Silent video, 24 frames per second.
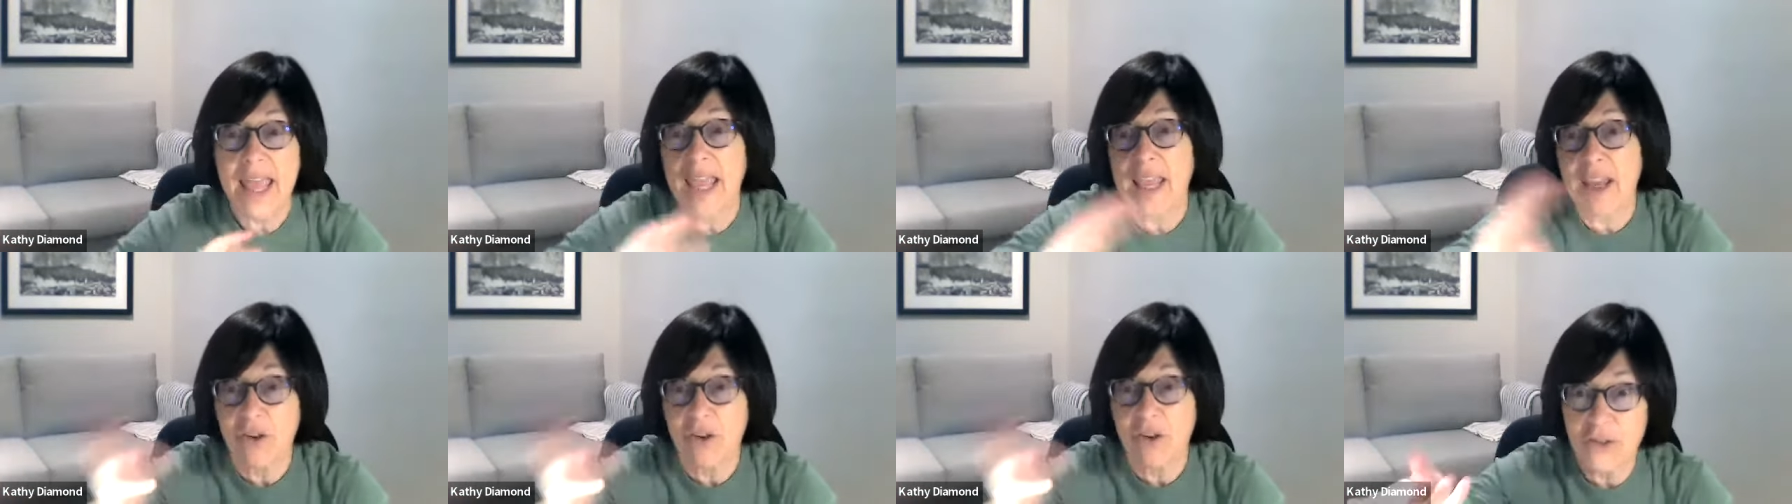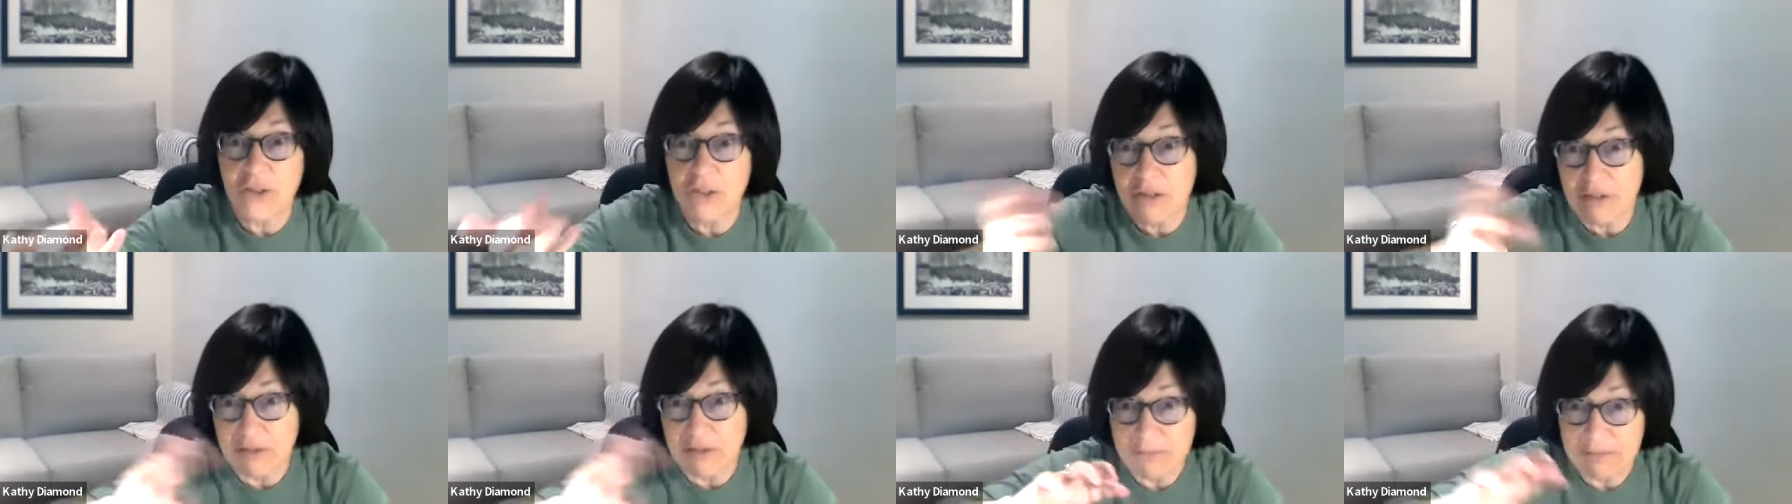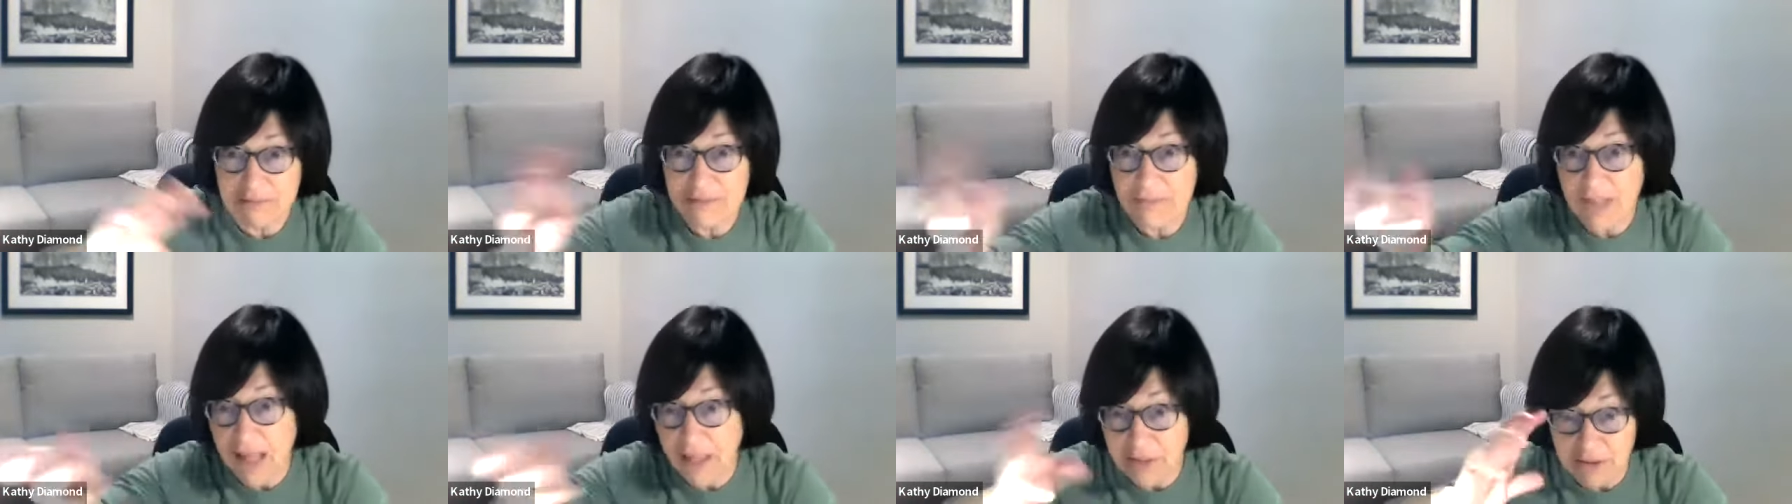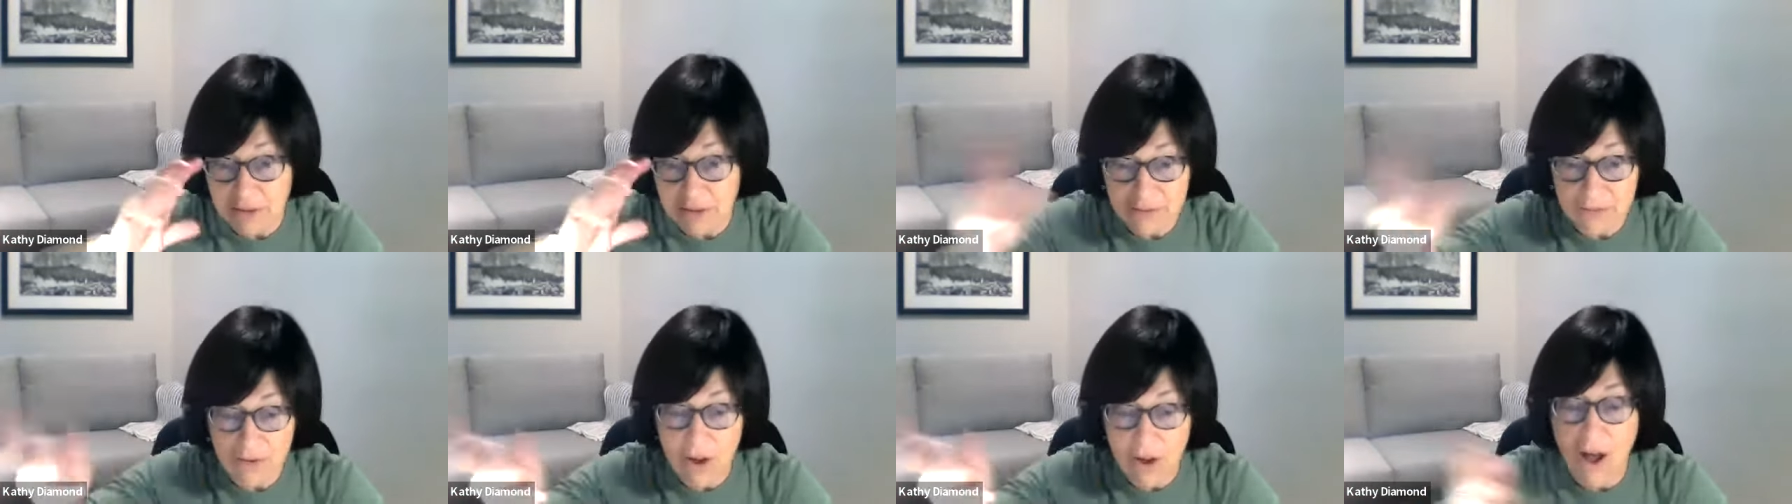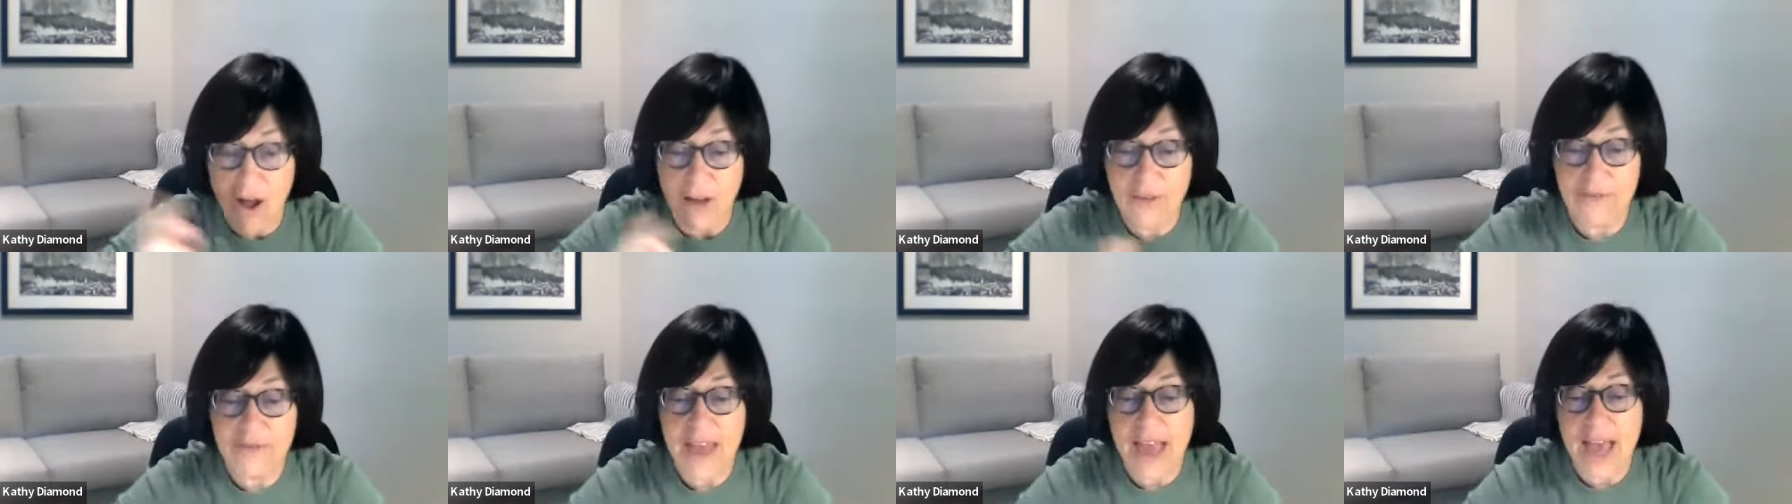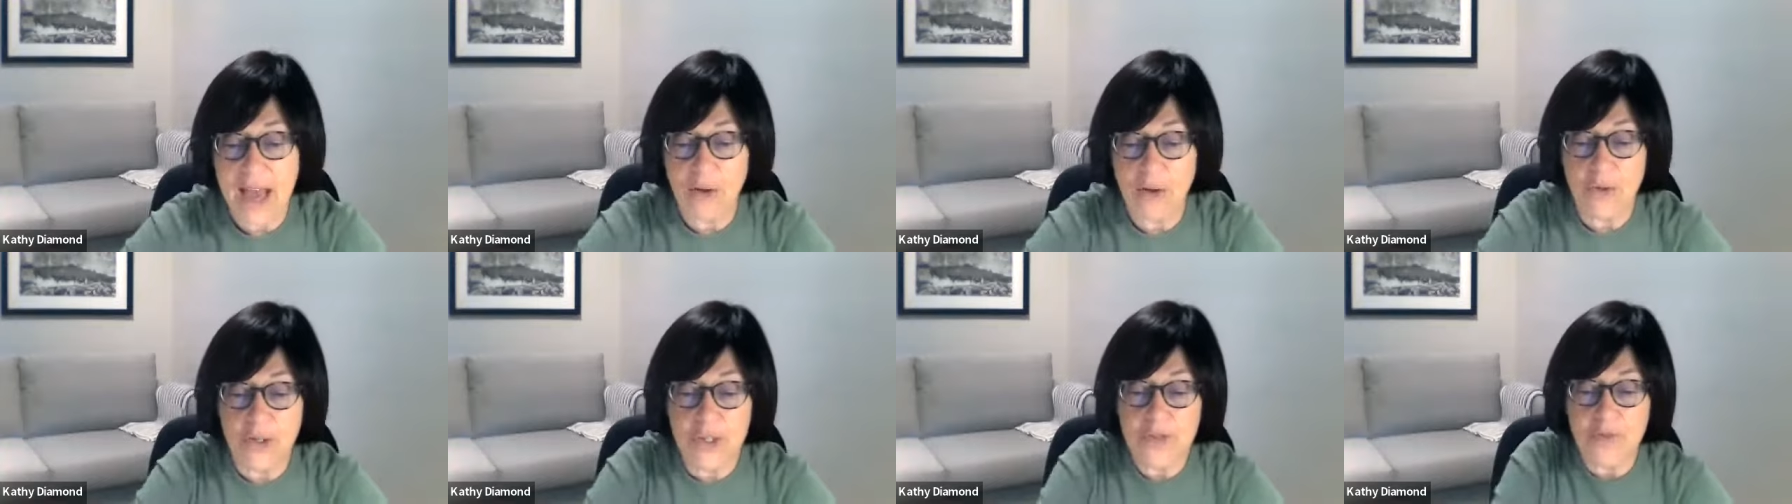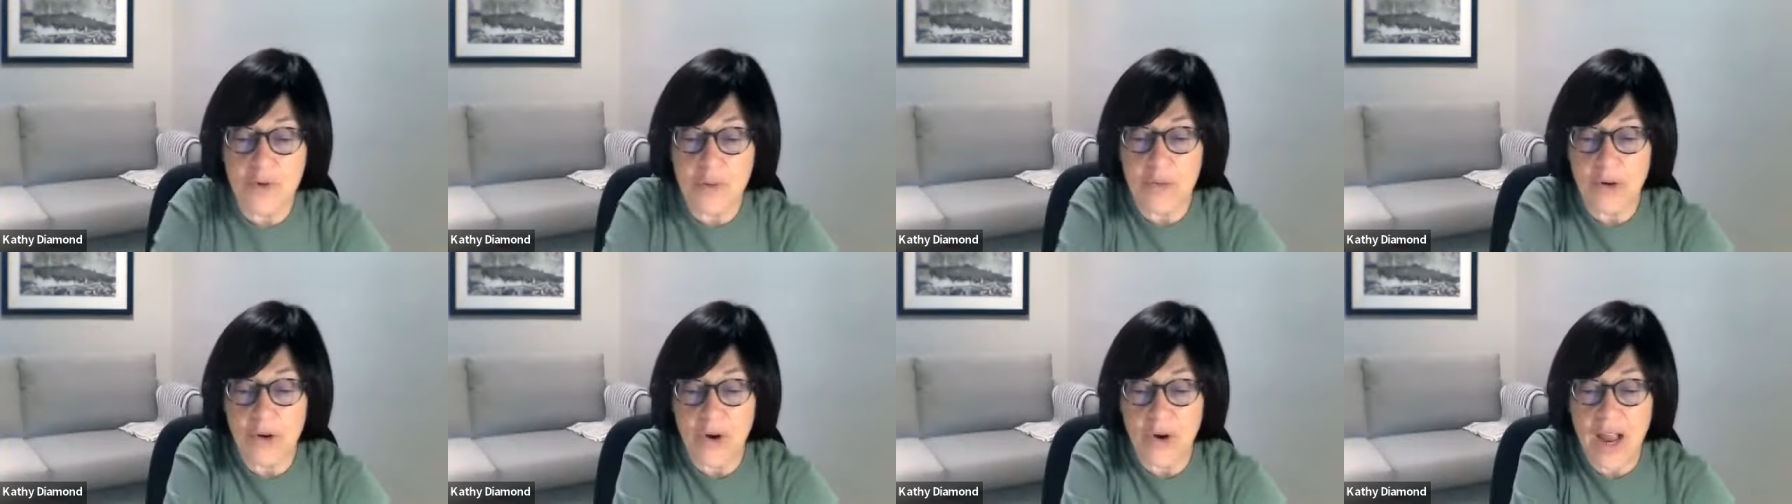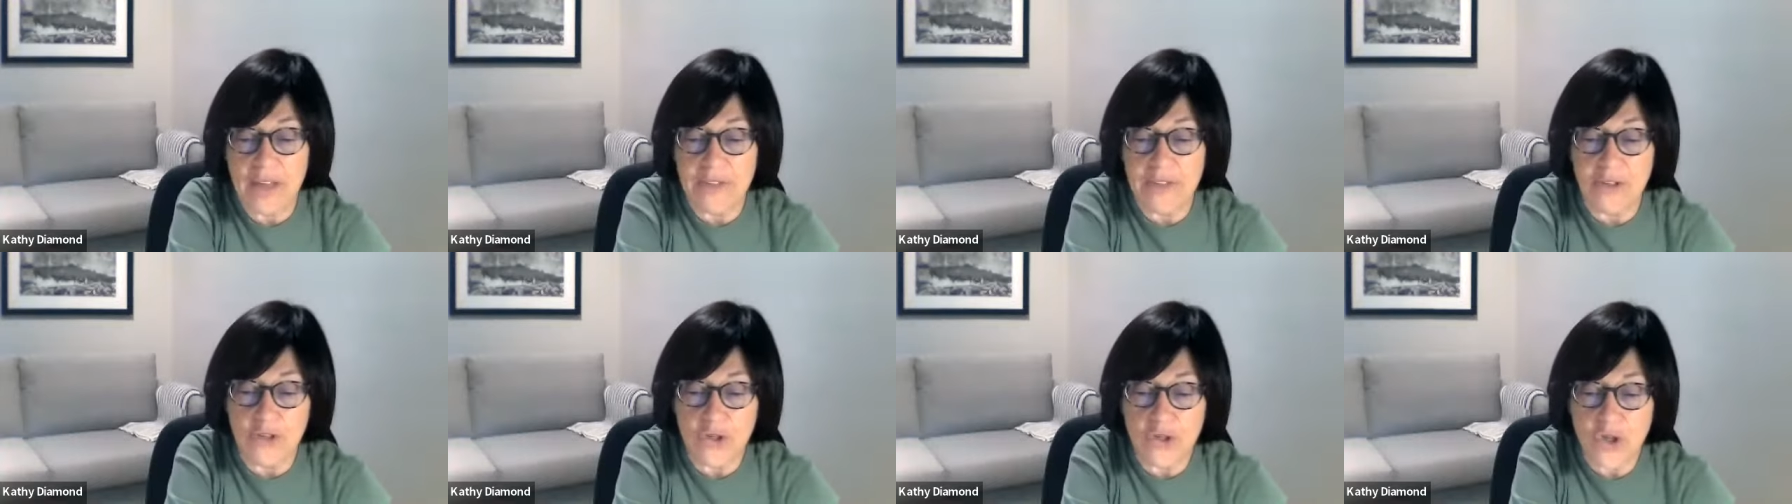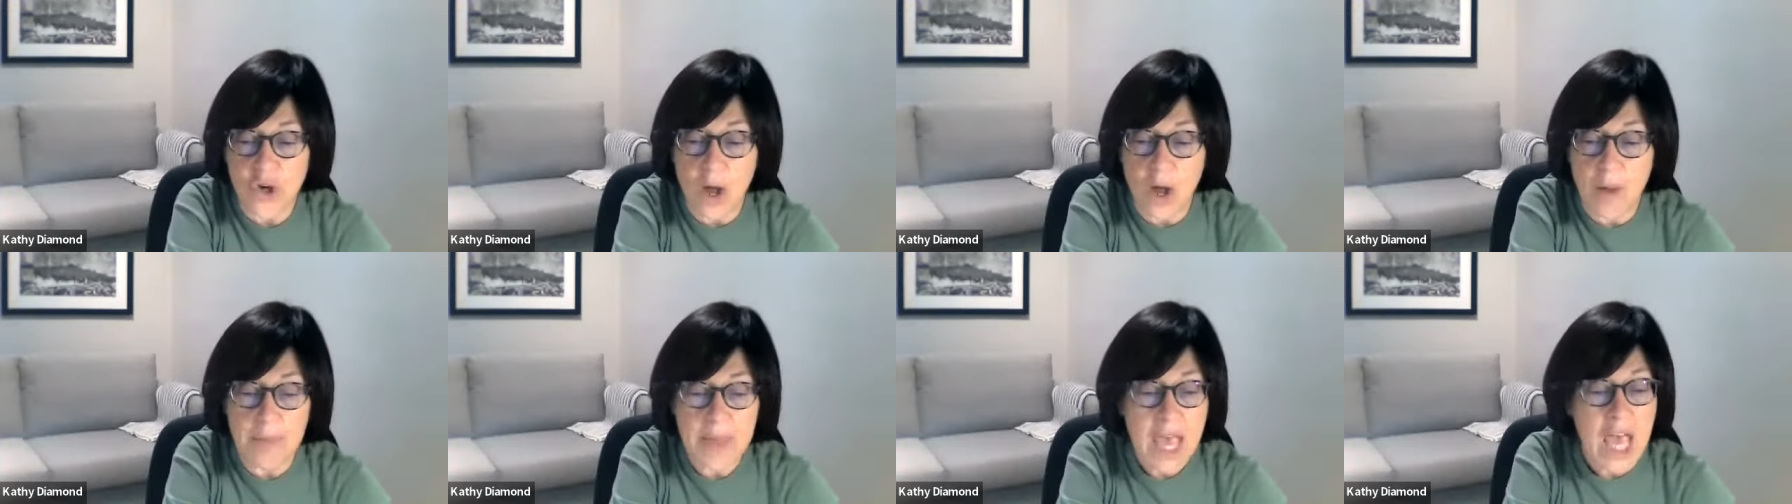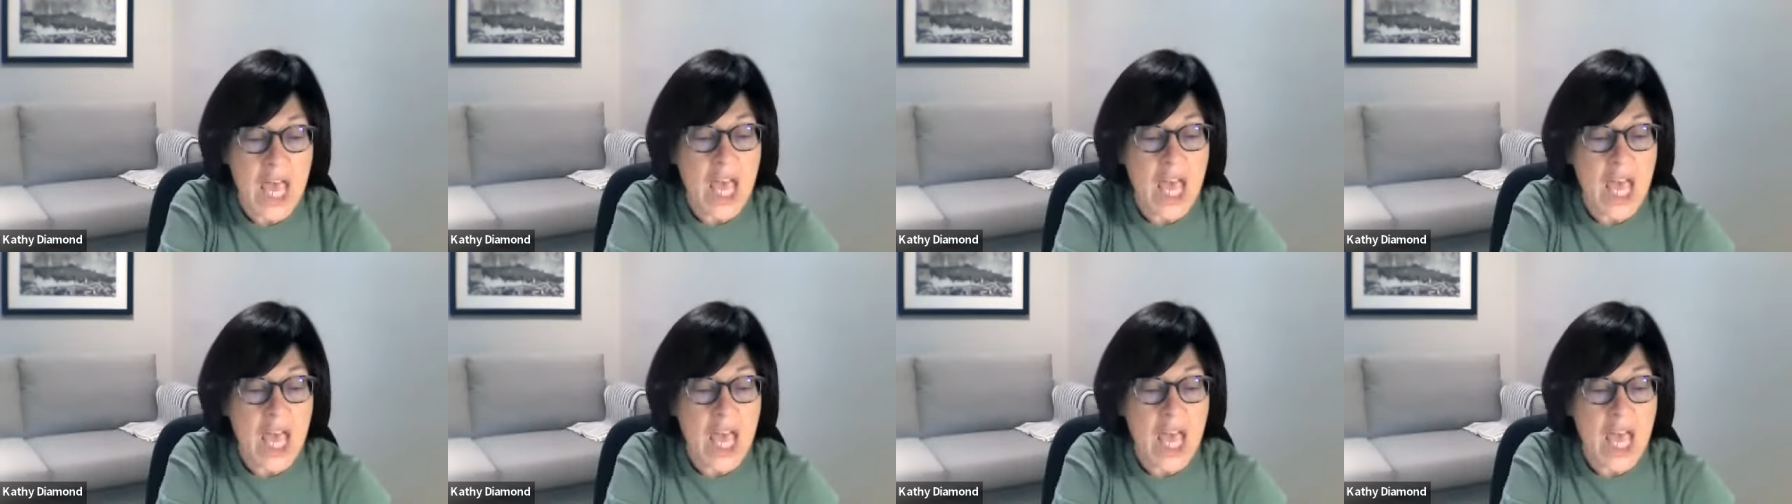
in her other off hours from her other job.